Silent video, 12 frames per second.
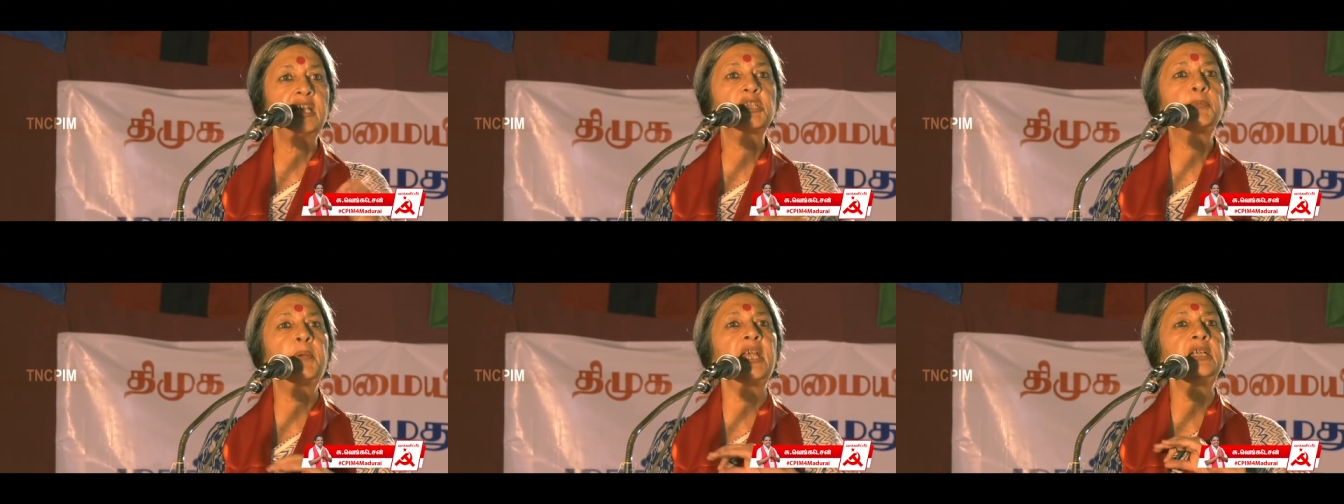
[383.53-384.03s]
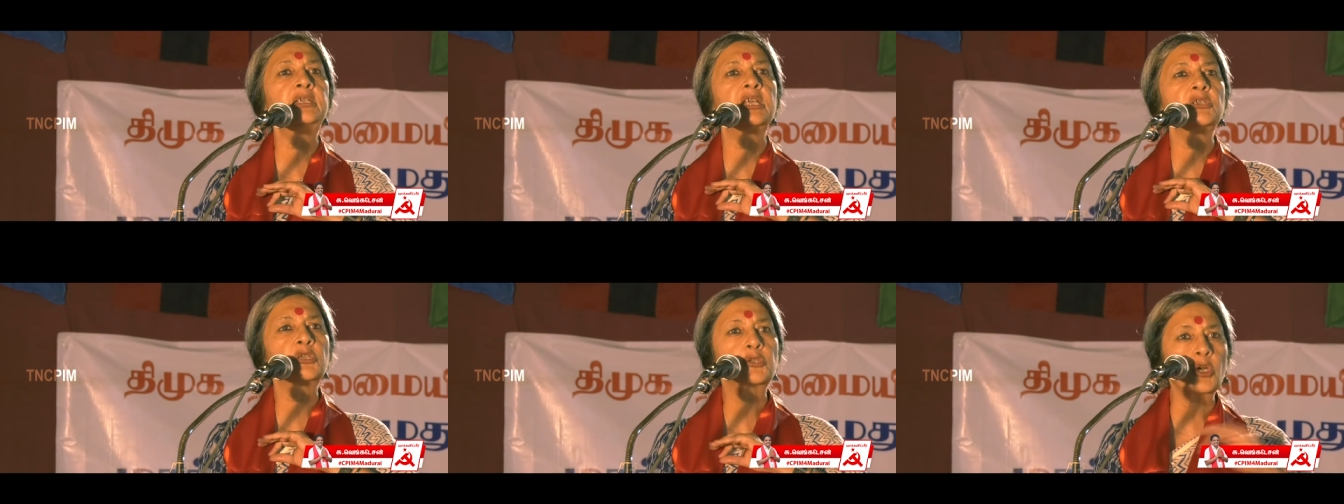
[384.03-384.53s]
is being
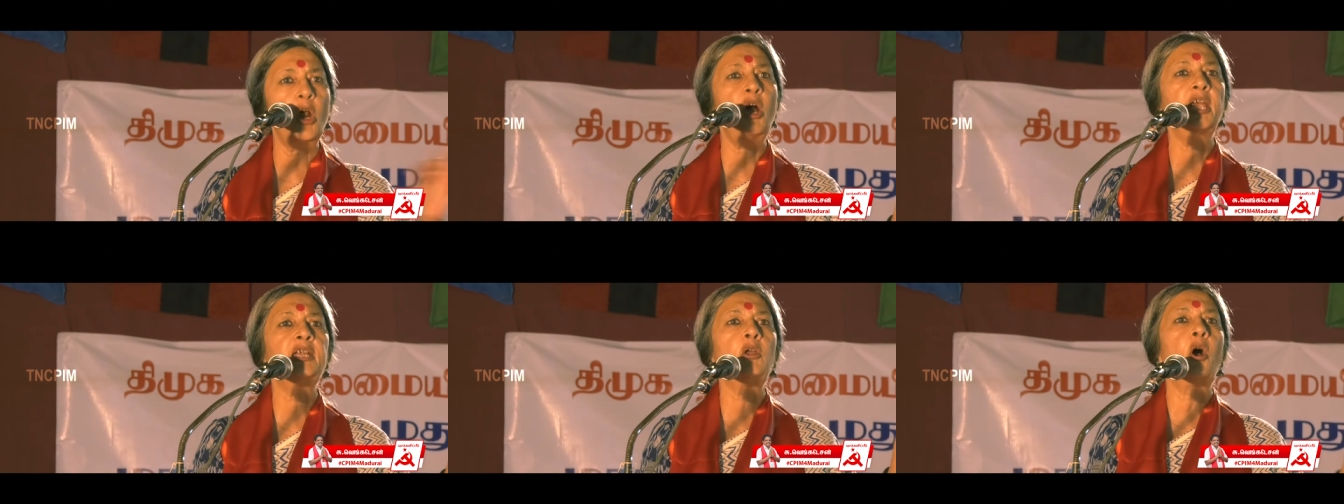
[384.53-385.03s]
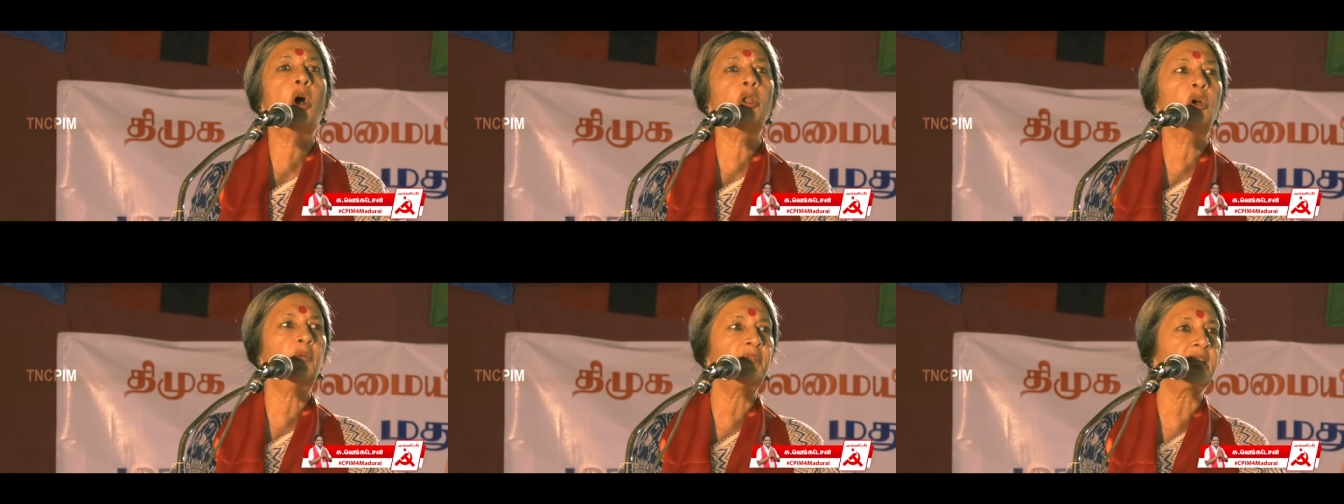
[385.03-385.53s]
destroyed all
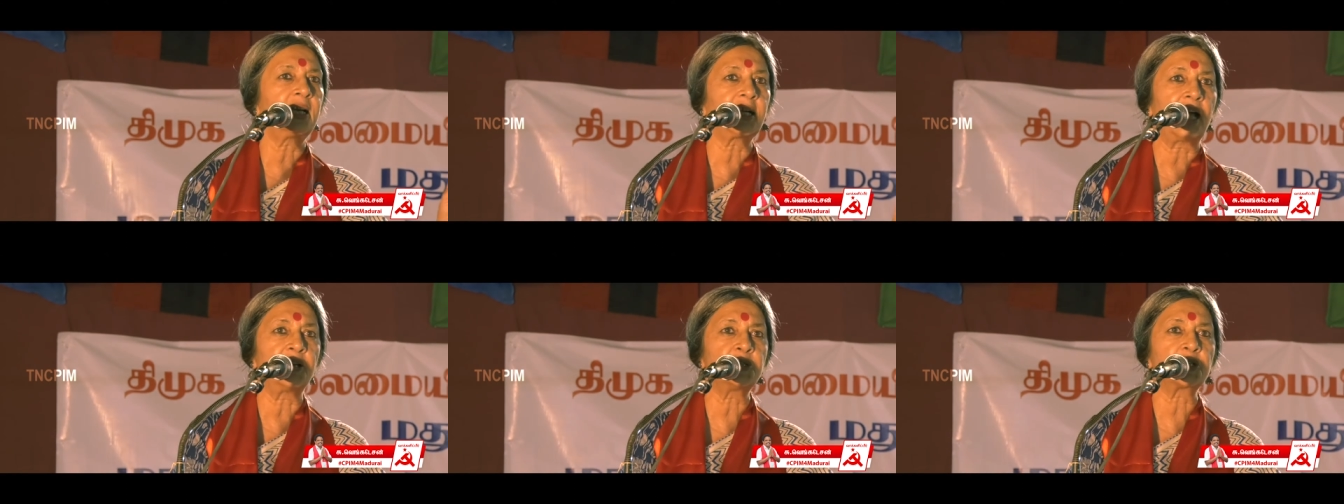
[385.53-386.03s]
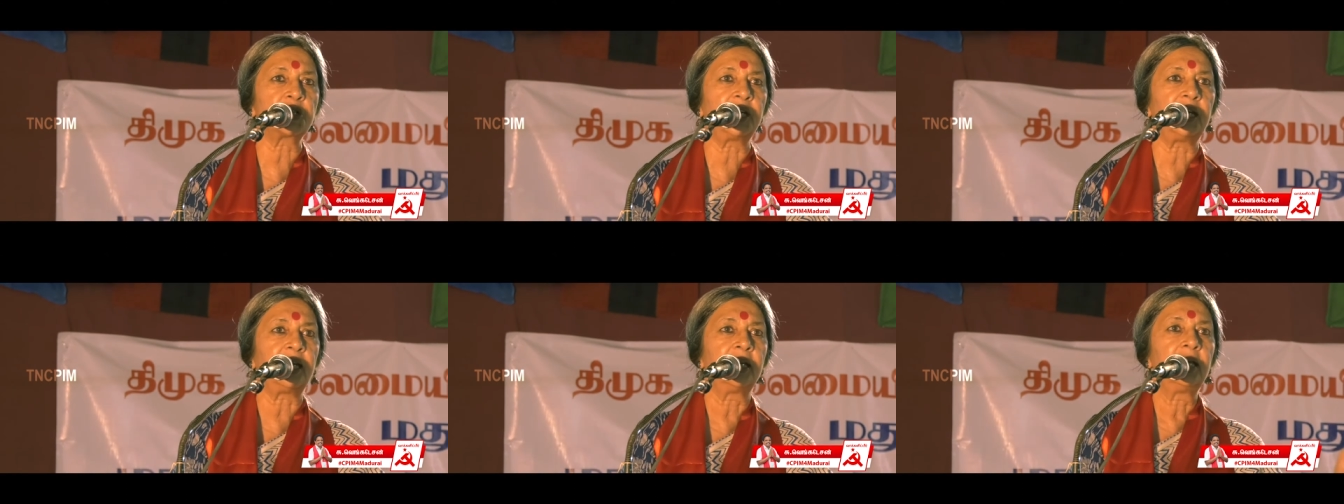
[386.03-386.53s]
over the
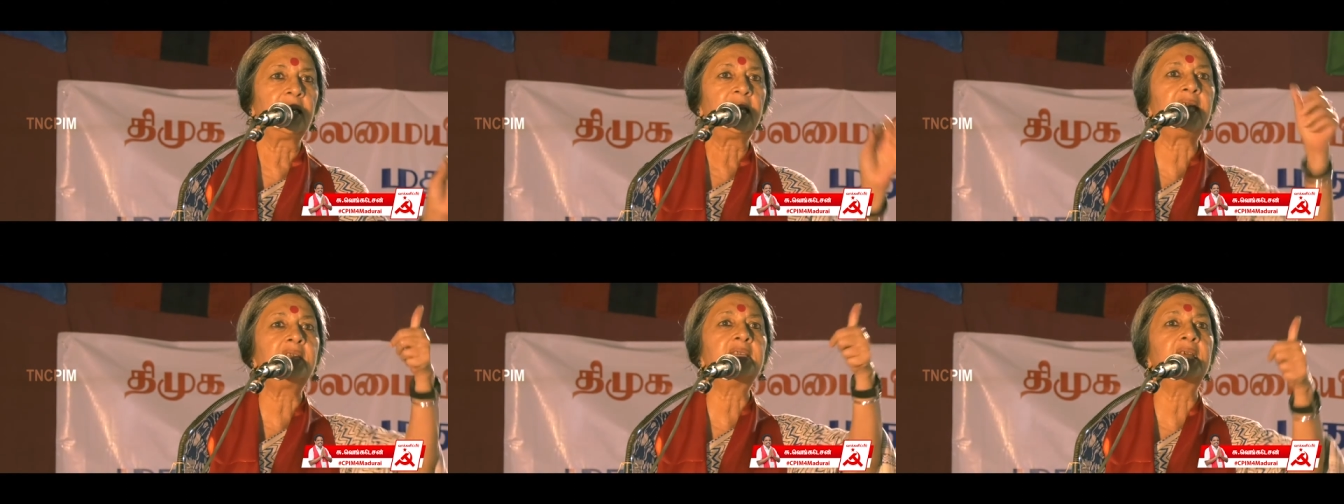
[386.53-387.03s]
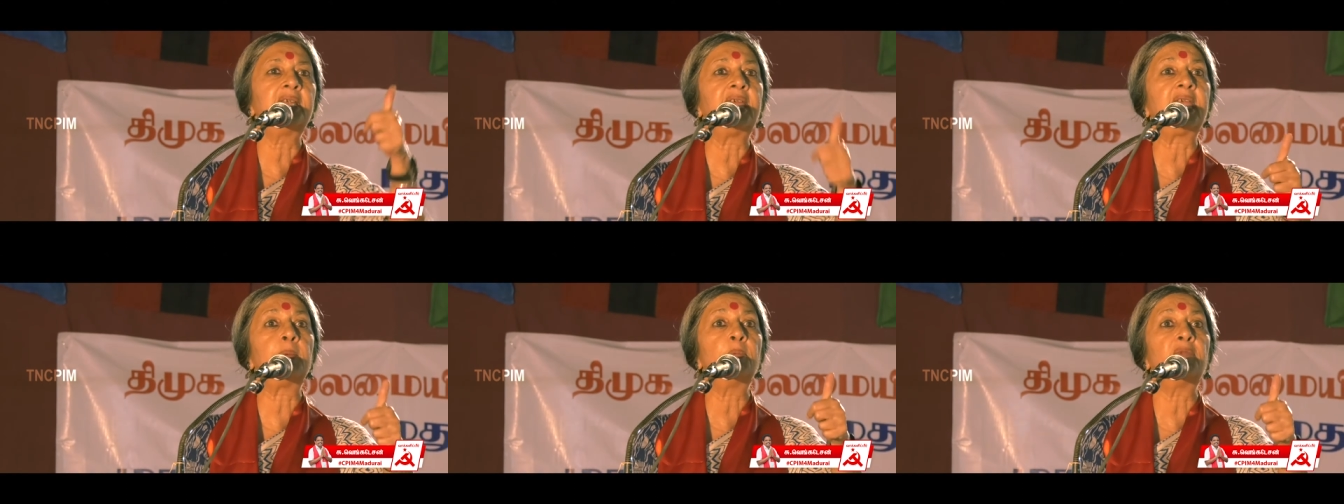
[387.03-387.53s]
country in the
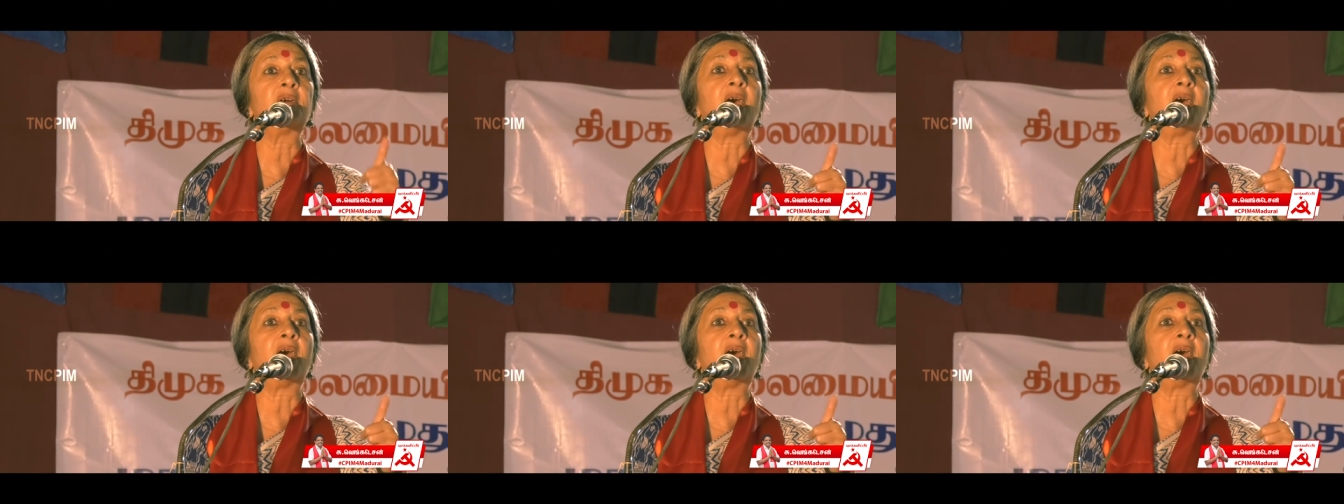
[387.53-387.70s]
name of